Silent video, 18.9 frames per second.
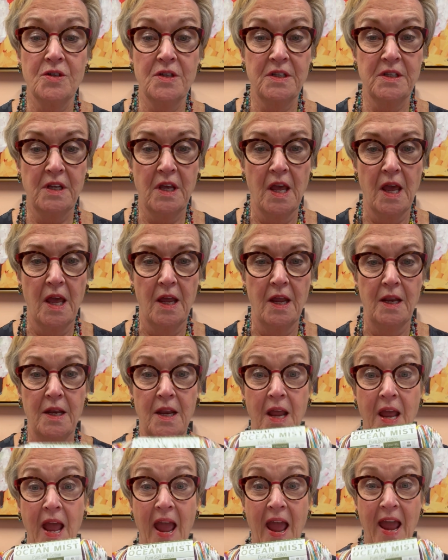a skein
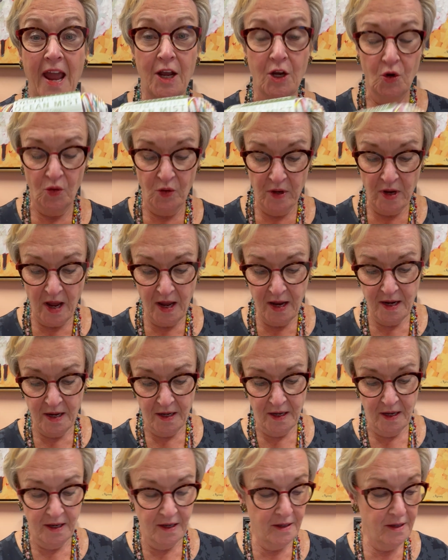and
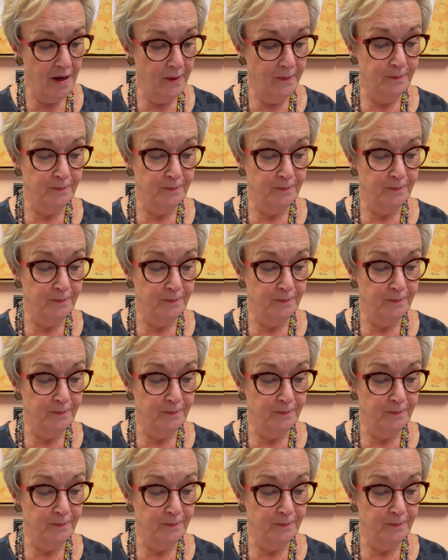created